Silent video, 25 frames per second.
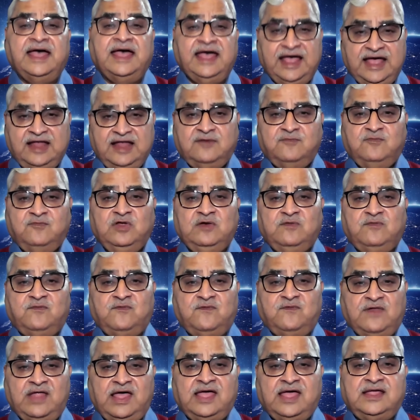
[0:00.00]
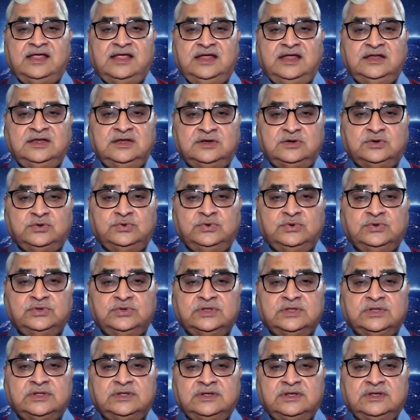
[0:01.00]
and will fly into
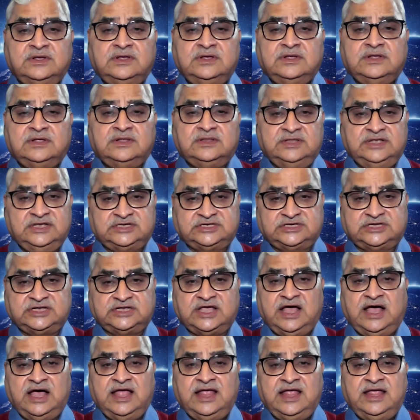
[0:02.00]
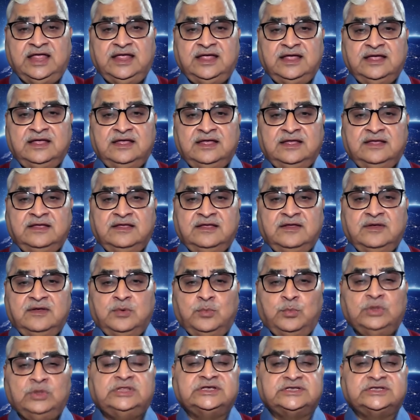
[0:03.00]
the sky
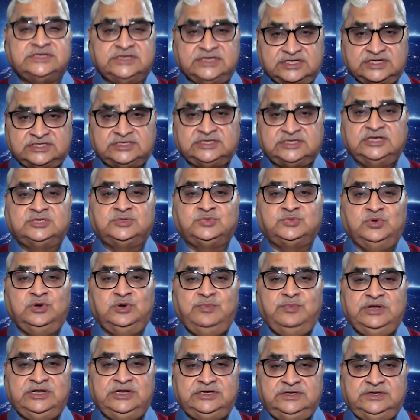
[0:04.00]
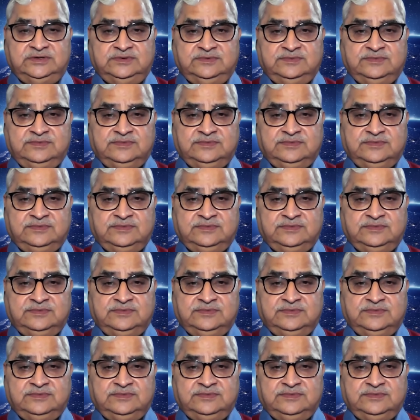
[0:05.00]
with a successful mission.